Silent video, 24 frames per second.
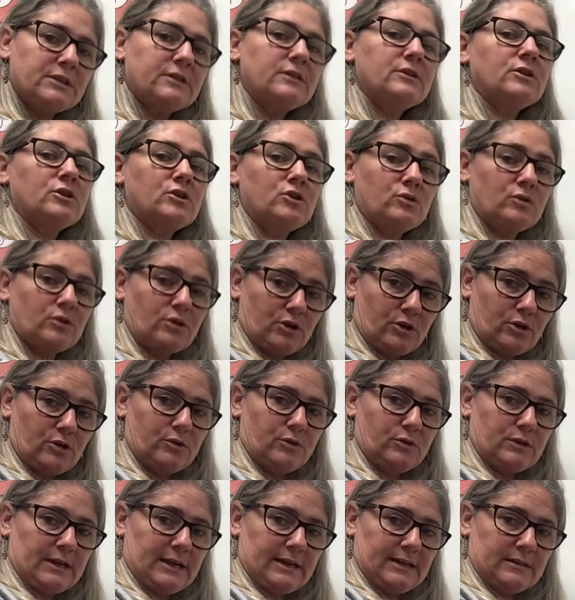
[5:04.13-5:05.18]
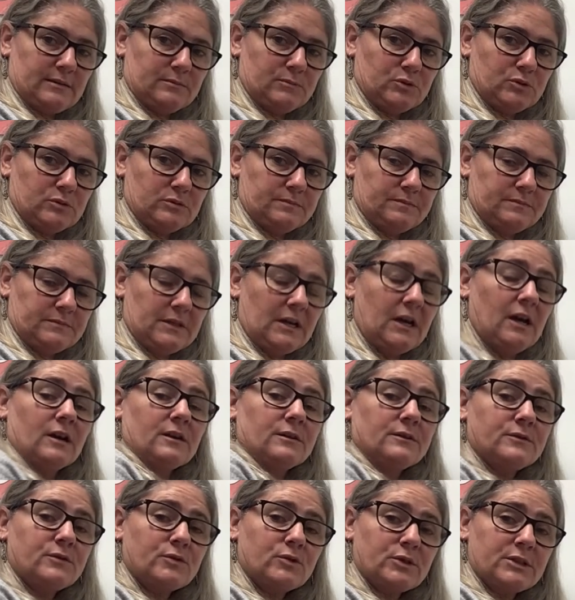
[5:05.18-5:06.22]
in your own animal.
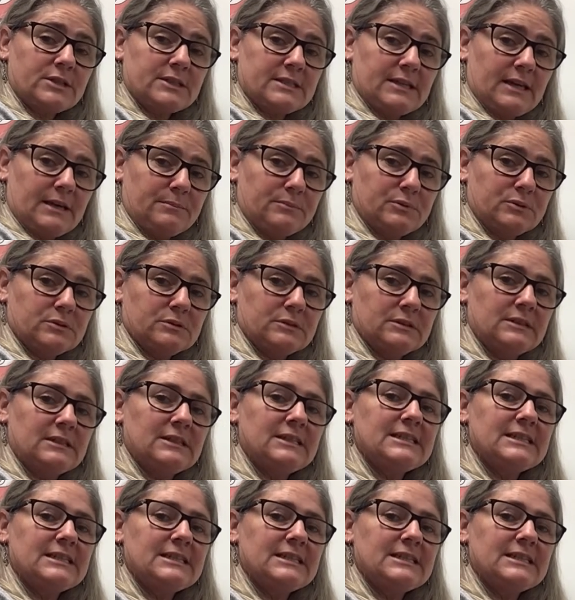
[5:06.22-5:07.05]
For example,